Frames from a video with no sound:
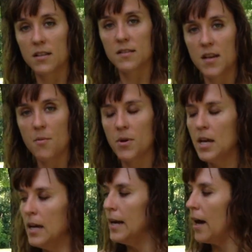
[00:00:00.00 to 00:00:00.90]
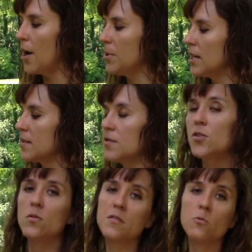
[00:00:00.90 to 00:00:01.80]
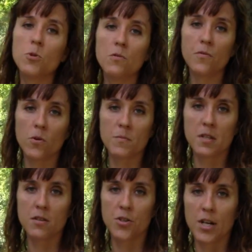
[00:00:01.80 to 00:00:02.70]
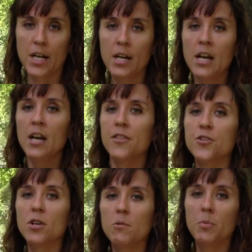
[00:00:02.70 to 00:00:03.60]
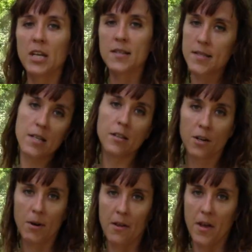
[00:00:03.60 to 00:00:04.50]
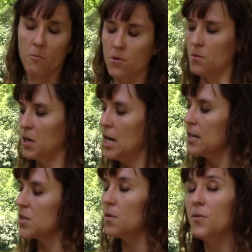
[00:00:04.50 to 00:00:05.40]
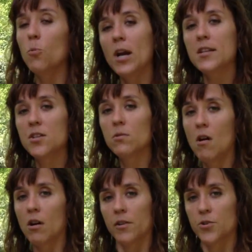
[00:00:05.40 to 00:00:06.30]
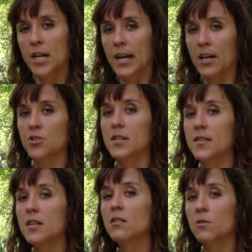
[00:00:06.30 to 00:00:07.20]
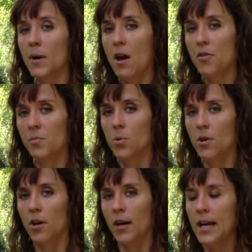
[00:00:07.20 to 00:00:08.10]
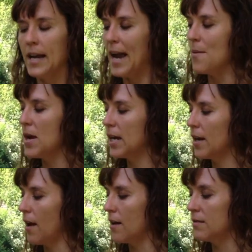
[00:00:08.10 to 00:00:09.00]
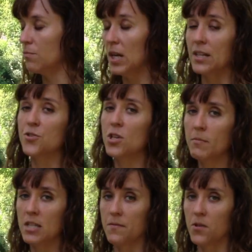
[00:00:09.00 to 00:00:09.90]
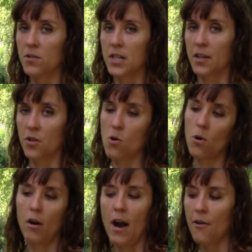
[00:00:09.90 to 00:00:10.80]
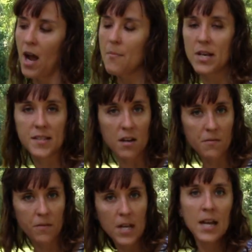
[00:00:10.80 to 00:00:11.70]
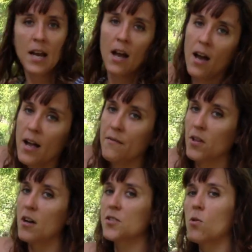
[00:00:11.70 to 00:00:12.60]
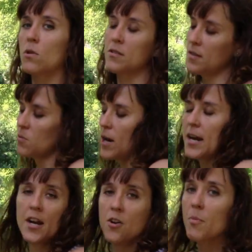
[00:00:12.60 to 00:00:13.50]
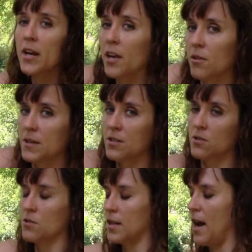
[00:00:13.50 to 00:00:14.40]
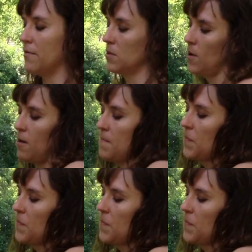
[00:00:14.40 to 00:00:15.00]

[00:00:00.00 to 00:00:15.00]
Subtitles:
this step because as soon as the wound forms in the tree will begin sealing around that wound. So if you wait too long, the tree can actually seal around the borer and make it extremely difficult to get the core out. I myself have lost cores this way, and I know many other researchers that have as well.